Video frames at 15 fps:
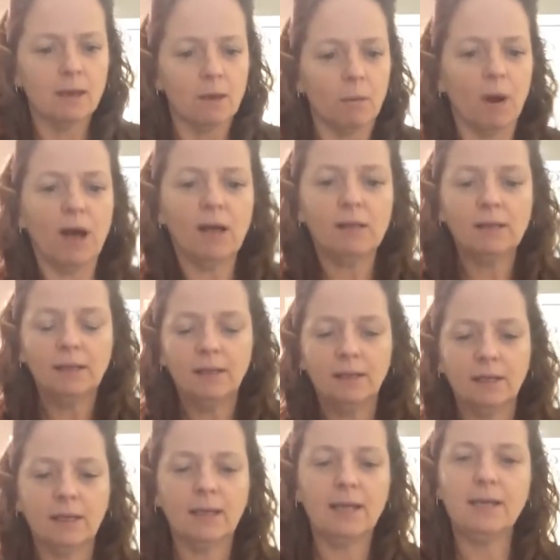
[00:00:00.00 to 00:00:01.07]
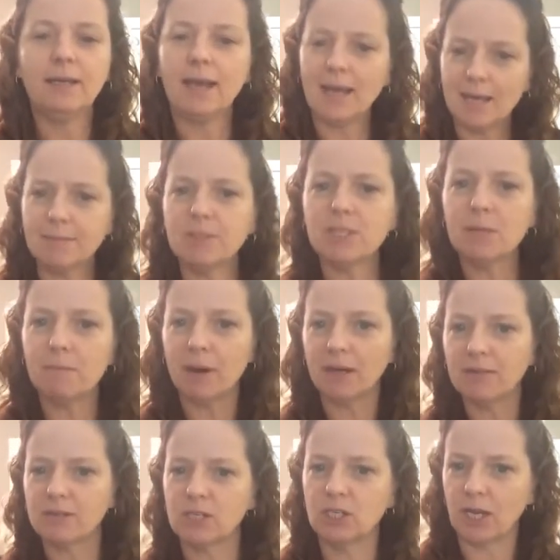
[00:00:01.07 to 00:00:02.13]
While he named the
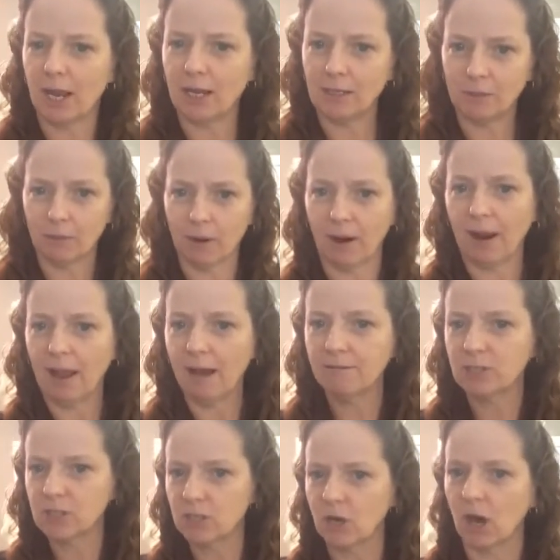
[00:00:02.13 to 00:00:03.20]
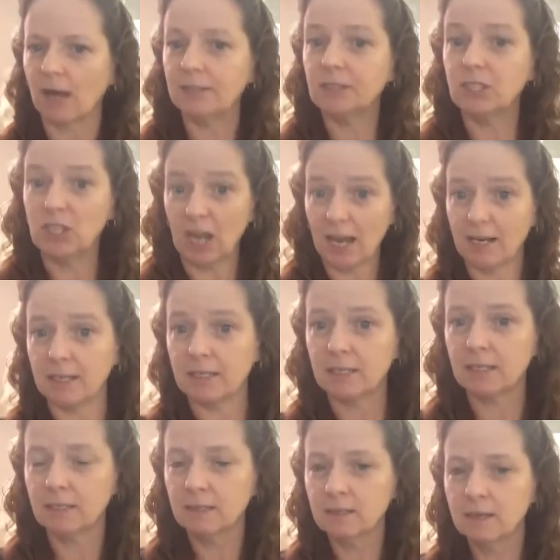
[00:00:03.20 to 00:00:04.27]
month January after the god
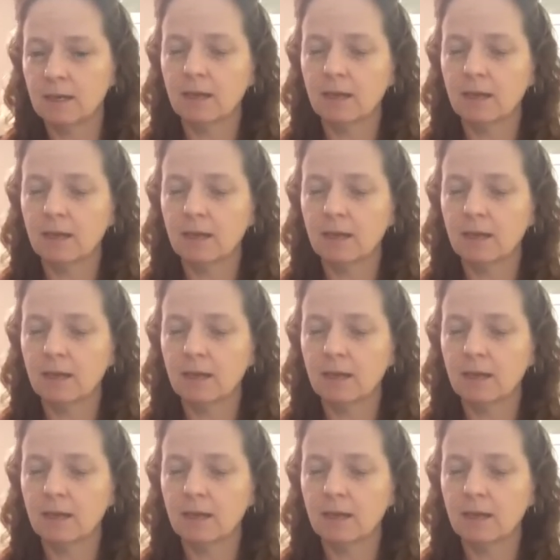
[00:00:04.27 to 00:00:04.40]
Janus,